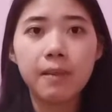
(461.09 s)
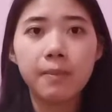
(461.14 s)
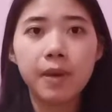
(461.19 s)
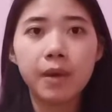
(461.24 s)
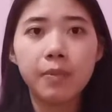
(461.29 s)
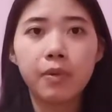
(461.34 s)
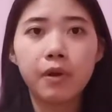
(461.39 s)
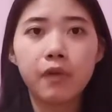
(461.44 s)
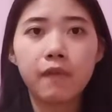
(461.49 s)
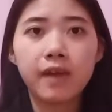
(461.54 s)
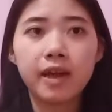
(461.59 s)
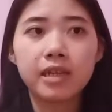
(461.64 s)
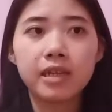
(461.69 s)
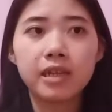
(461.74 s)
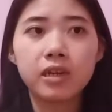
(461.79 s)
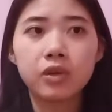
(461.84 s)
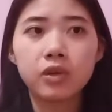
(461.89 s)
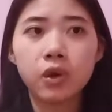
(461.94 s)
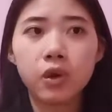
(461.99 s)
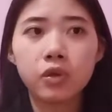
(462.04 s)
by
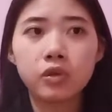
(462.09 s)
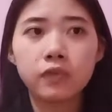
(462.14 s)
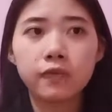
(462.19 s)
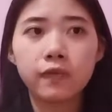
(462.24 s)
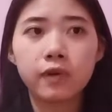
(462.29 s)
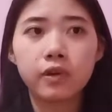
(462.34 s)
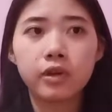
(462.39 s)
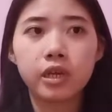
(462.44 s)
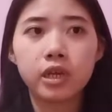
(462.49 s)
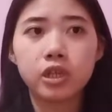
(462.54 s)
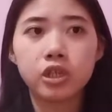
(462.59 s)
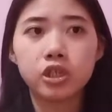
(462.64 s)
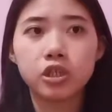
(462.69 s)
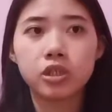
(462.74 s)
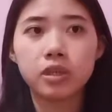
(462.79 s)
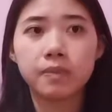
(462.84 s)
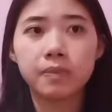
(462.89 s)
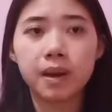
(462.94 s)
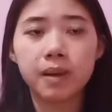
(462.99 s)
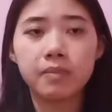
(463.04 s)
providing goals for
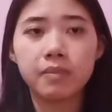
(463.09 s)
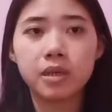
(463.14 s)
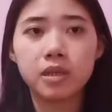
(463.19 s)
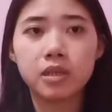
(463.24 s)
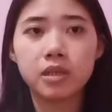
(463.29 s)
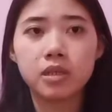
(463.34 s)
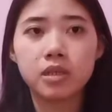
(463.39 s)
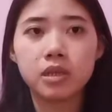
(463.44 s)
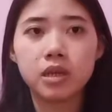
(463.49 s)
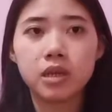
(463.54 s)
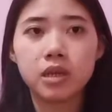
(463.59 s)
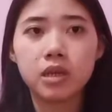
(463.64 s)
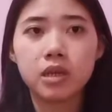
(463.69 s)
each department,